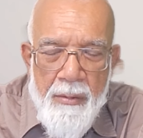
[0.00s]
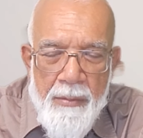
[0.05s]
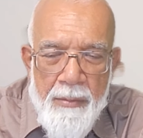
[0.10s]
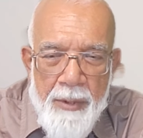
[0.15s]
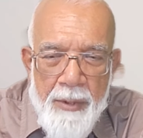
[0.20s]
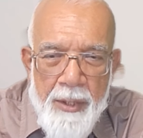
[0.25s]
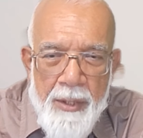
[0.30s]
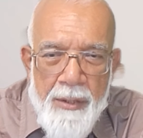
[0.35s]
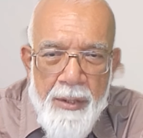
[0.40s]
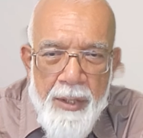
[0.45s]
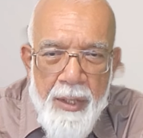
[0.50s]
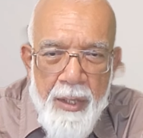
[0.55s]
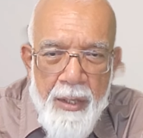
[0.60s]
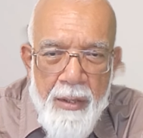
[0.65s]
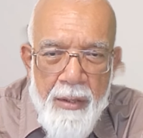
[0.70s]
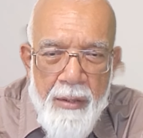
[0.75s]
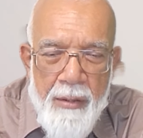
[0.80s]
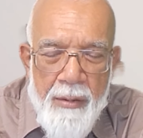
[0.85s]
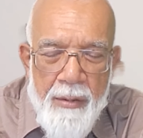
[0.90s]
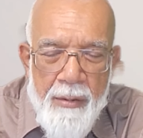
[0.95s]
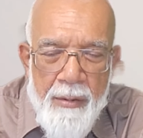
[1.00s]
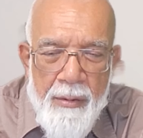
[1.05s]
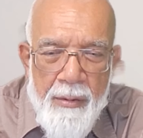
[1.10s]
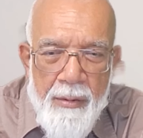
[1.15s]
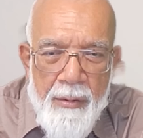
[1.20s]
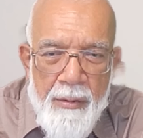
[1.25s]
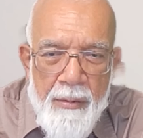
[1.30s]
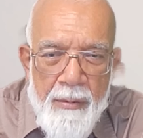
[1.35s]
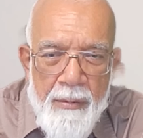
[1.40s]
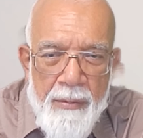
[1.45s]
be there,
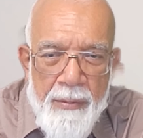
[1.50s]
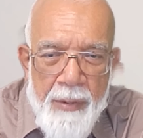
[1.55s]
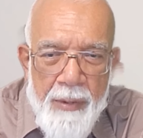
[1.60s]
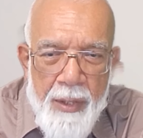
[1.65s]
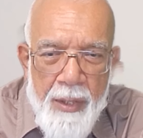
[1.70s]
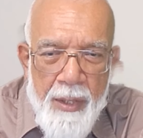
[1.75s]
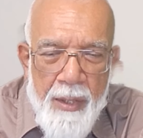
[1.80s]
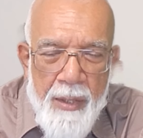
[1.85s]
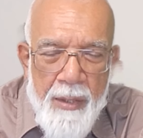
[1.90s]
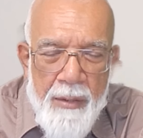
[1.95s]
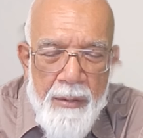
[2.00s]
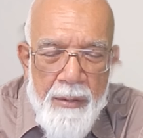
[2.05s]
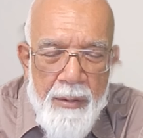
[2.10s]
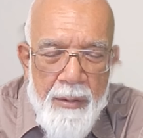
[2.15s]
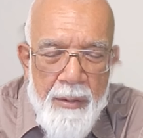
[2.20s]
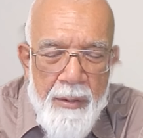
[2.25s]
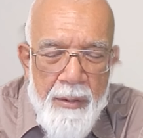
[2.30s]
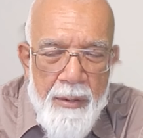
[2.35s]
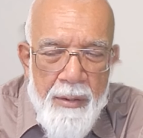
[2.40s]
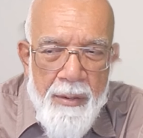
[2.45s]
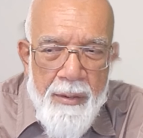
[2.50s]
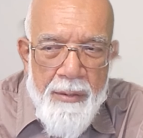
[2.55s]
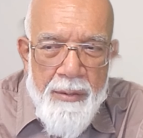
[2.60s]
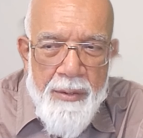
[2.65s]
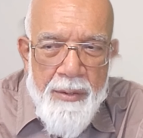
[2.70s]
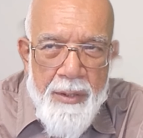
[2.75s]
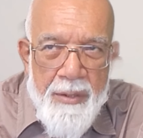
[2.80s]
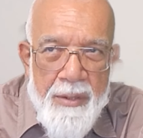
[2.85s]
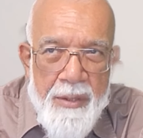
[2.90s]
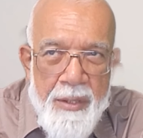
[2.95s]
feel,
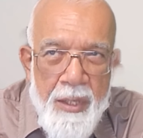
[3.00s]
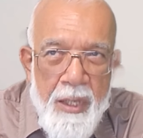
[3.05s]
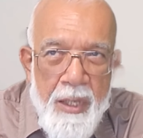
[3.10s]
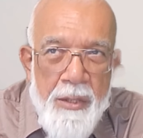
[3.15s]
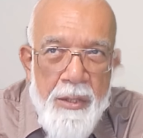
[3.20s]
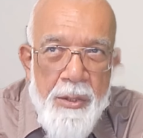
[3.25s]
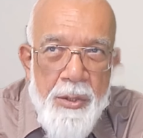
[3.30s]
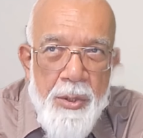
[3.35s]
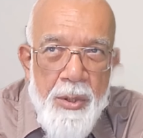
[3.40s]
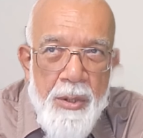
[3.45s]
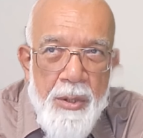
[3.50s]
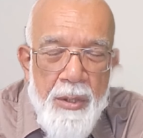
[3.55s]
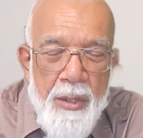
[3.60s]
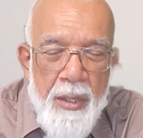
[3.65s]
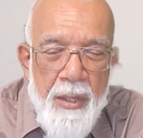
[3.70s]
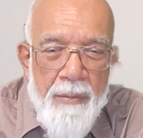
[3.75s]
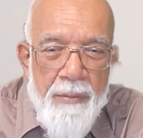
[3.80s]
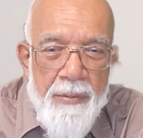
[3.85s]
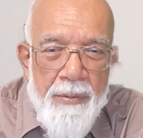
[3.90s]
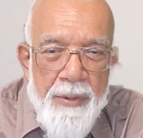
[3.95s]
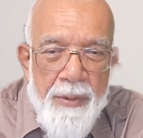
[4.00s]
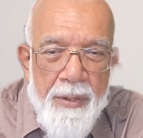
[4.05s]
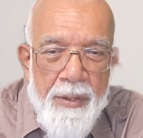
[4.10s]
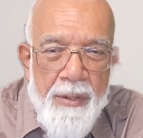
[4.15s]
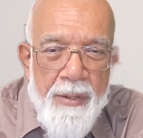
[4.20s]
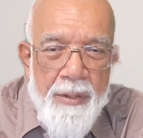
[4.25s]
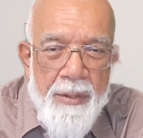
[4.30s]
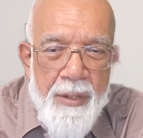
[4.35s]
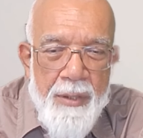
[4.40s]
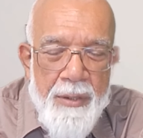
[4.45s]
sensation,
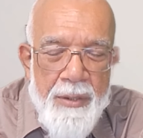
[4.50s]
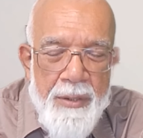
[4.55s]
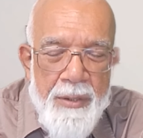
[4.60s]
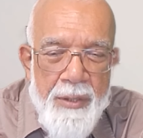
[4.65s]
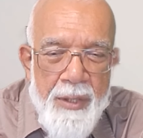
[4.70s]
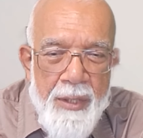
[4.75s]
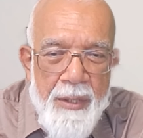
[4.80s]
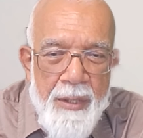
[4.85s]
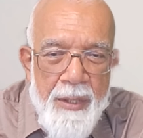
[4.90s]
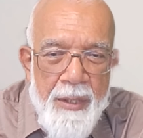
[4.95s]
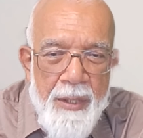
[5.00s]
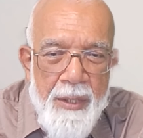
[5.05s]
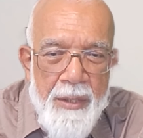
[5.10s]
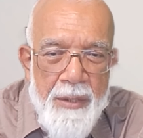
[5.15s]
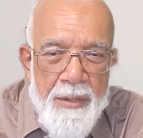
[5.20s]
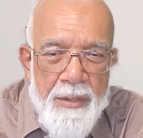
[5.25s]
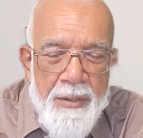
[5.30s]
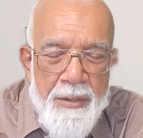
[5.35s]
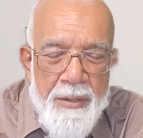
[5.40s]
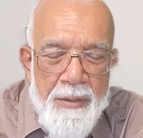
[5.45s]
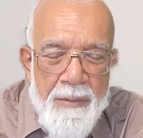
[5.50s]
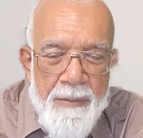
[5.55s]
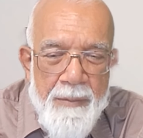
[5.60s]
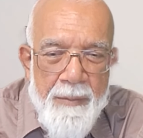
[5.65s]
comfort, and steadiness.